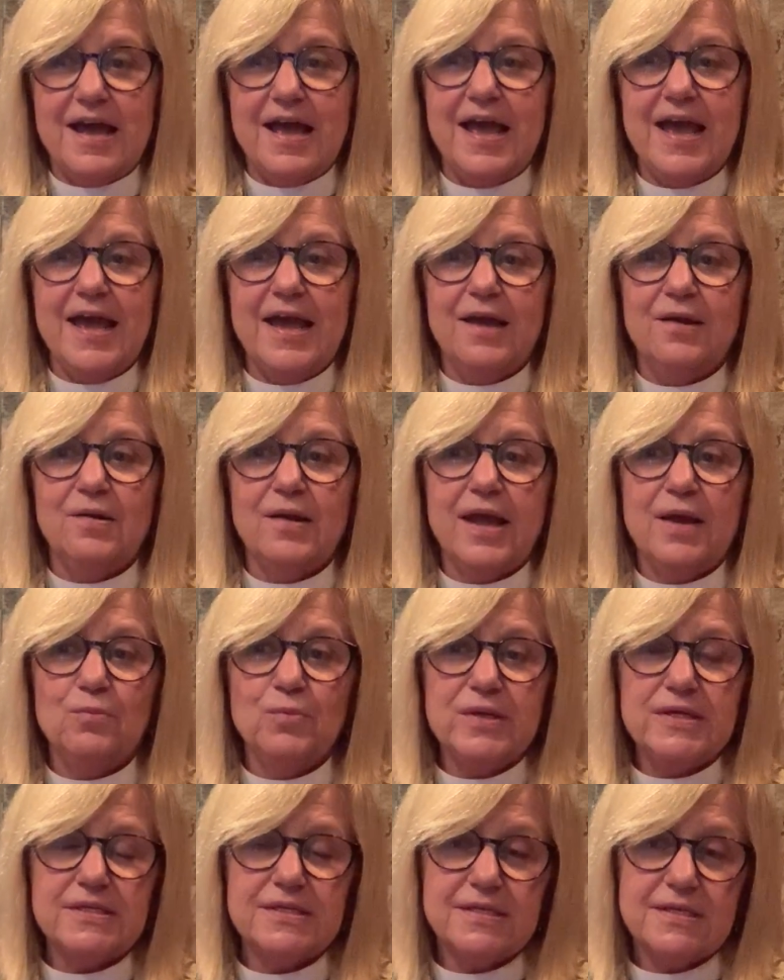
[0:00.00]
And
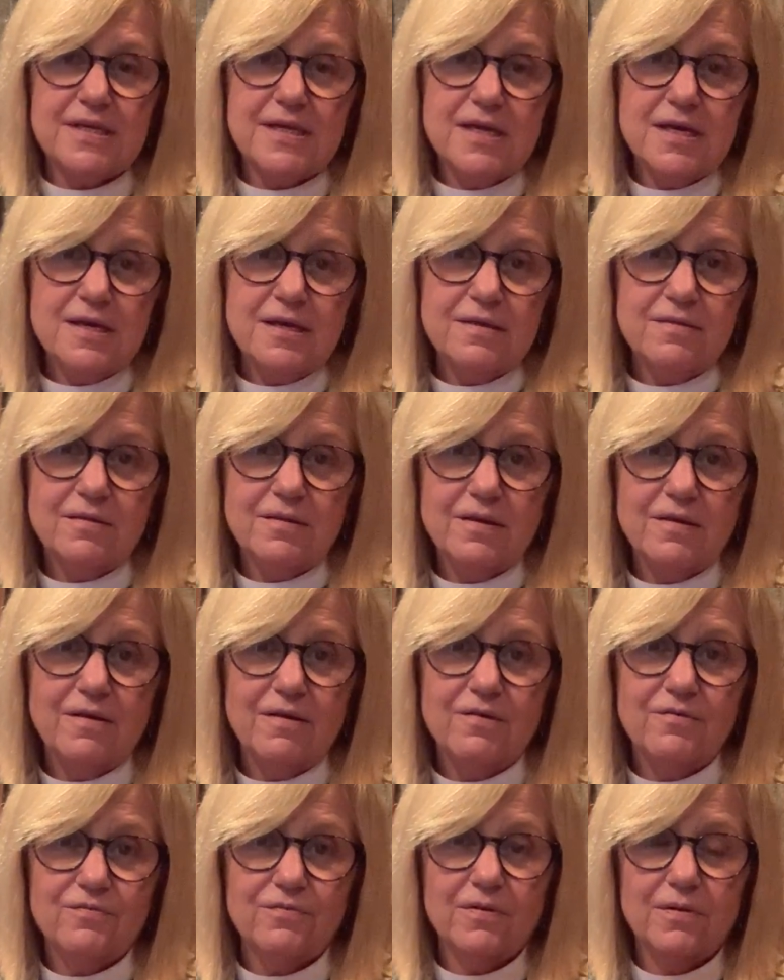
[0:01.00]
we see
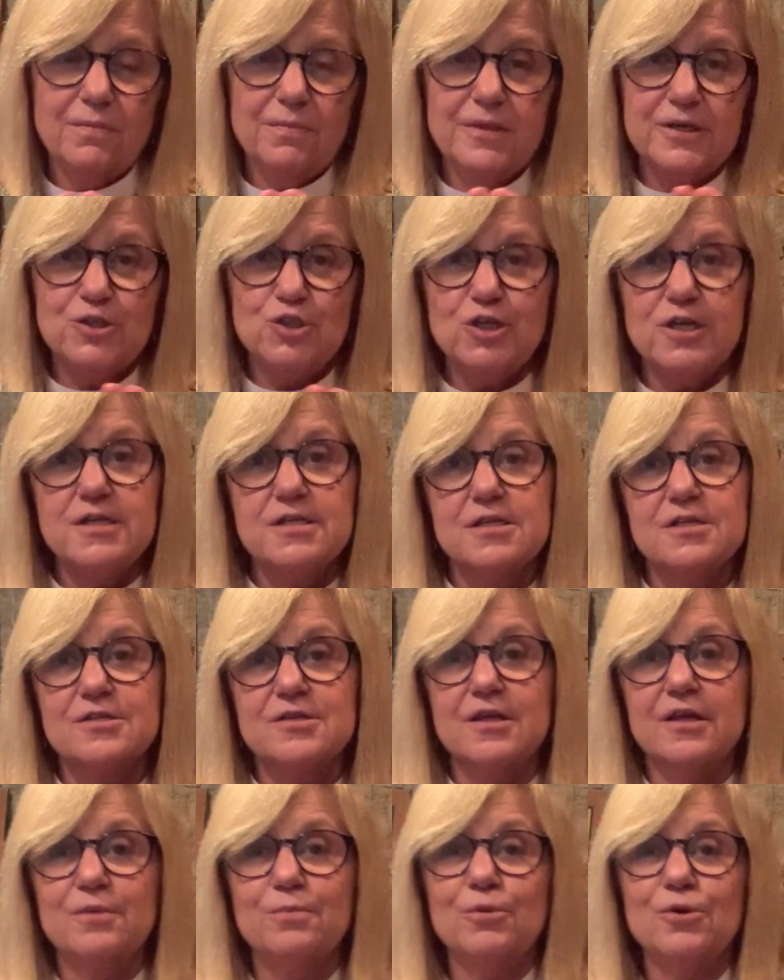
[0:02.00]
from the Jesus
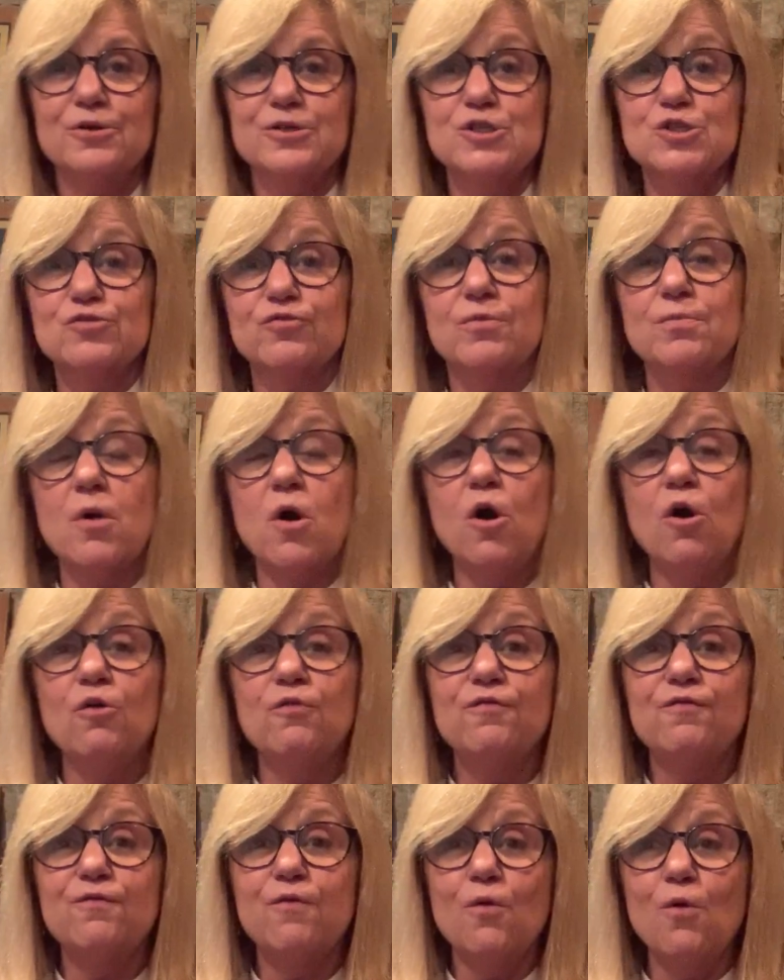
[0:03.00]
that emerges from all
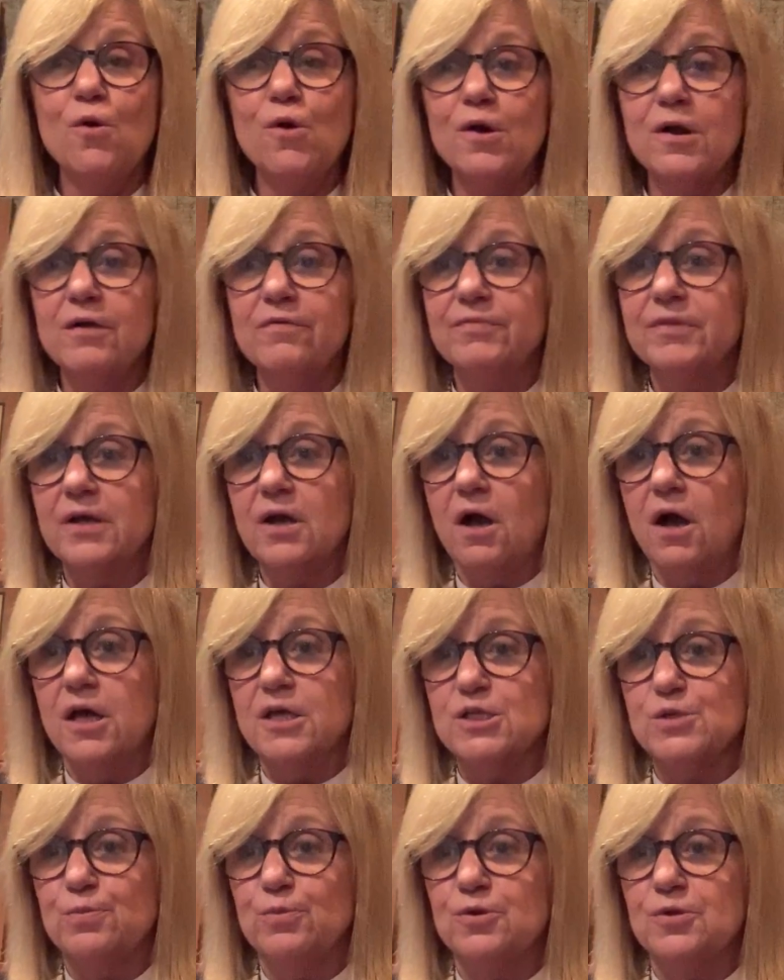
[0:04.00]
four of the
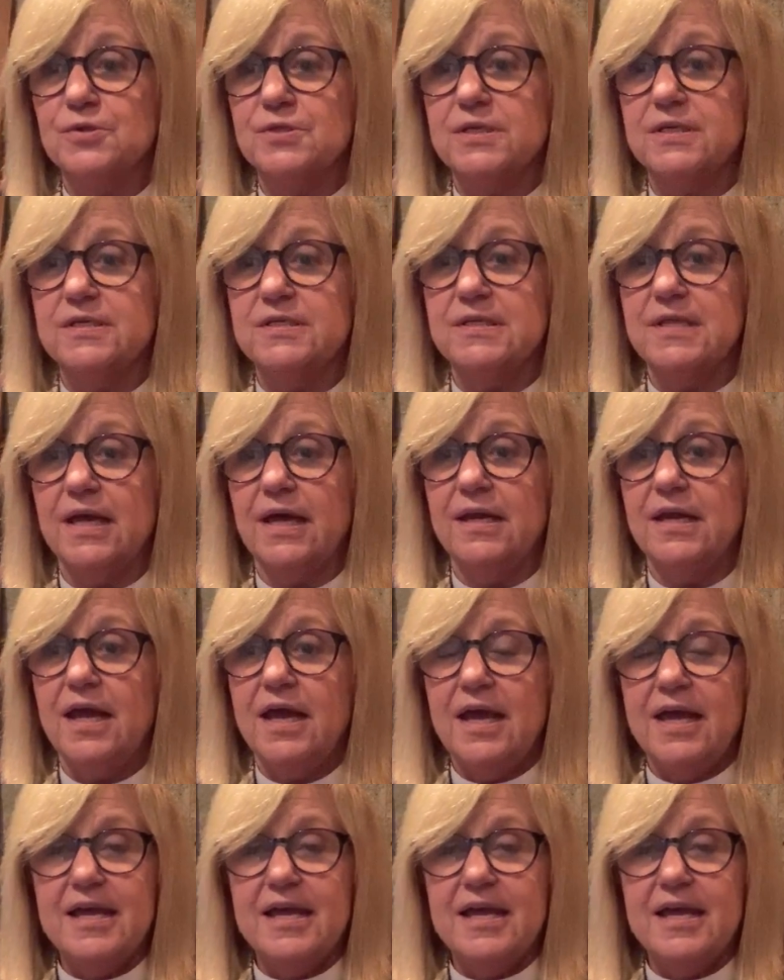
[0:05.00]
Gospels is that